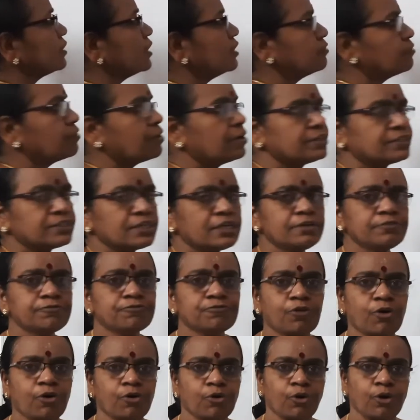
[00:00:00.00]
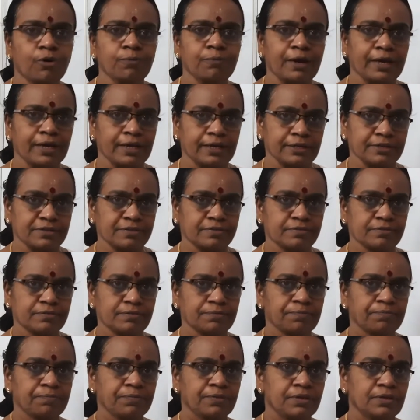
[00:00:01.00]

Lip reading: convention followed by us.